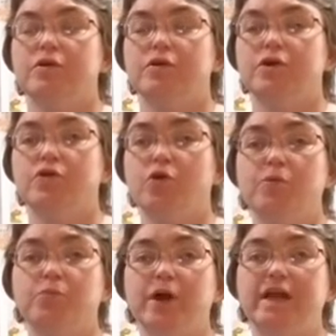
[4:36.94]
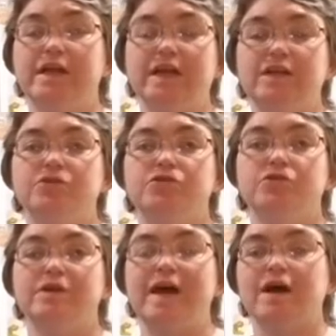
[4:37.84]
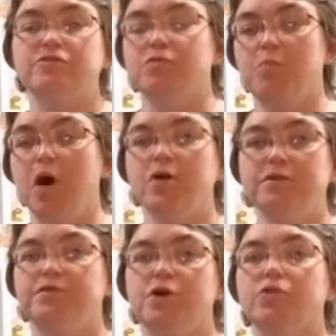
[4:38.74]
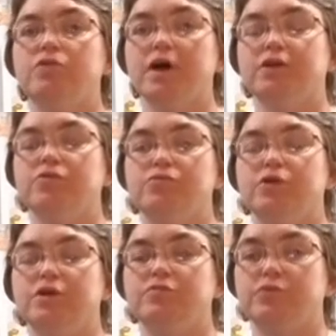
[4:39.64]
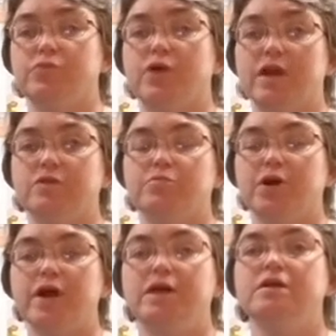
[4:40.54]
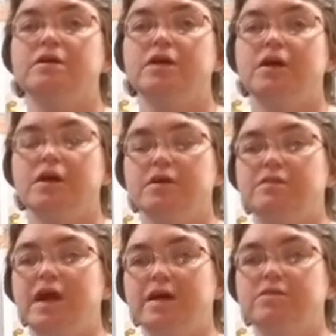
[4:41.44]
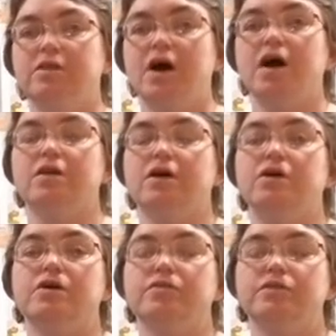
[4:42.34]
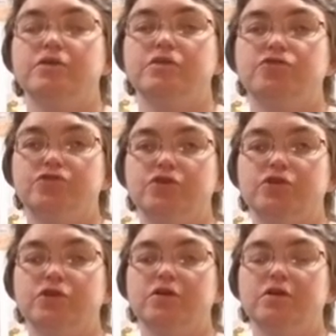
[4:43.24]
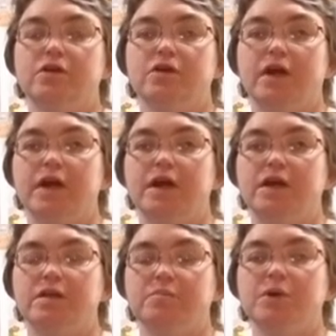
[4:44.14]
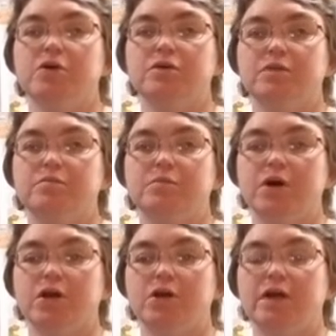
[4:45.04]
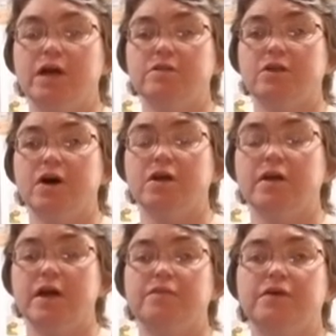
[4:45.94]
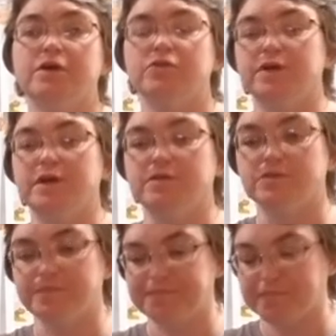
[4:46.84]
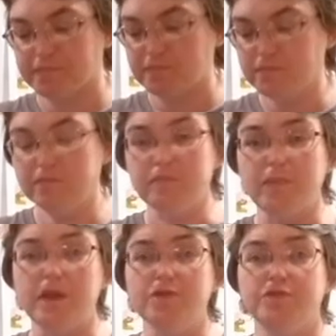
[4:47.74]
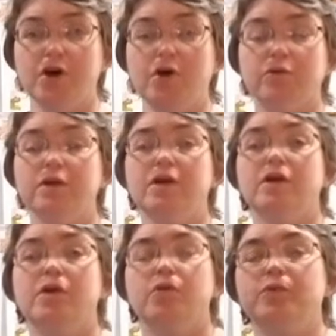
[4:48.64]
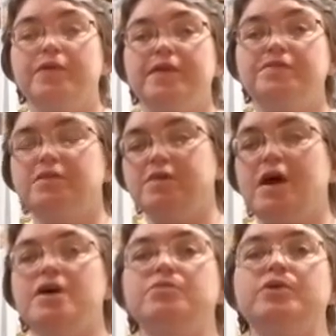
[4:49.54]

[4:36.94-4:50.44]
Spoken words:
incorporate into an actual ball of dough like you would with regular bread, because it has a lot of sugar and milk, butter. It has a lot of heavy ingredients. So when this is done,